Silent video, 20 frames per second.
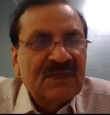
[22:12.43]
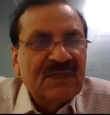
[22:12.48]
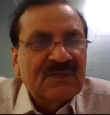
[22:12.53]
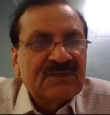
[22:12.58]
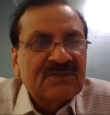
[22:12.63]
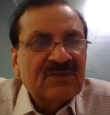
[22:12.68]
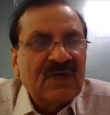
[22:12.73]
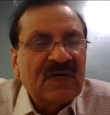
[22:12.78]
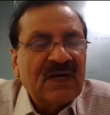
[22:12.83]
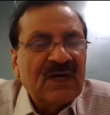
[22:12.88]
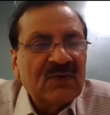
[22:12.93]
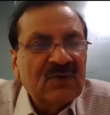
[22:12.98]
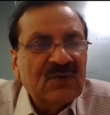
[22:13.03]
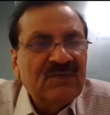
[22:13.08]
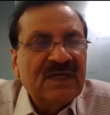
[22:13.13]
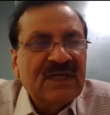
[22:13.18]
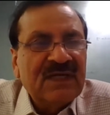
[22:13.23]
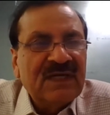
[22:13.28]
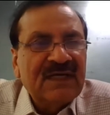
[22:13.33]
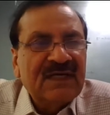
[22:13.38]
So how do
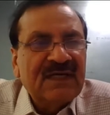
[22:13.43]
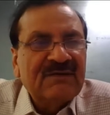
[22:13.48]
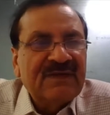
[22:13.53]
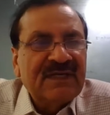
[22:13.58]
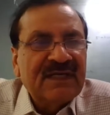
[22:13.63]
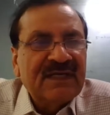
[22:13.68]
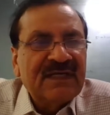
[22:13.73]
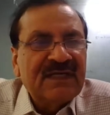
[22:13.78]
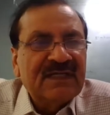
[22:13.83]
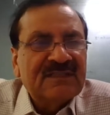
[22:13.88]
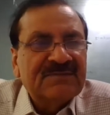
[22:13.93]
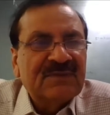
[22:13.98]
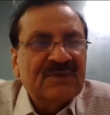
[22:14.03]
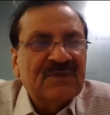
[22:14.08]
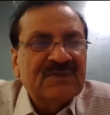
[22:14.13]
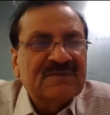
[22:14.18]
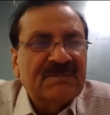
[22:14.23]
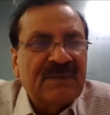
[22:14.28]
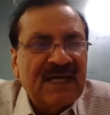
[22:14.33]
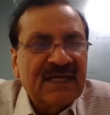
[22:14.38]
we create awareness?
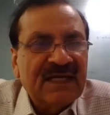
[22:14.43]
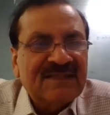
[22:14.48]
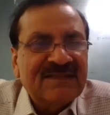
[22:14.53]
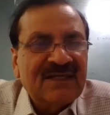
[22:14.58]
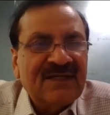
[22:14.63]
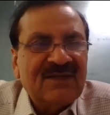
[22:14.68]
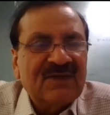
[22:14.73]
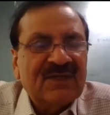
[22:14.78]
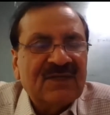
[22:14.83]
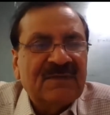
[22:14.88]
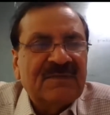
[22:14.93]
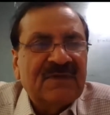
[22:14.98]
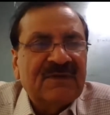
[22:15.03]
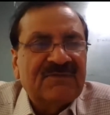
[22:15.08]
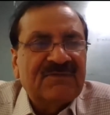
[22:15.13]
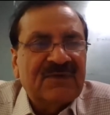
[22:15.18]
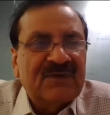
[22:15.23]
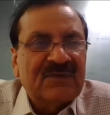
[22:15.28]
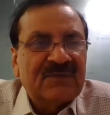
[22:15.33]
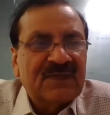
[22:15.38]
Because banks are not coming
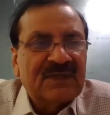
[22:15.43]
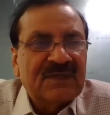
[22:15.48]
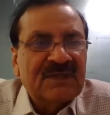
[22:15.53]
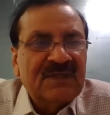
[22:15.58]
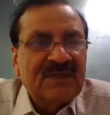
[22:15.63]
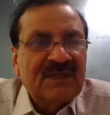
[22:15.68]
forward.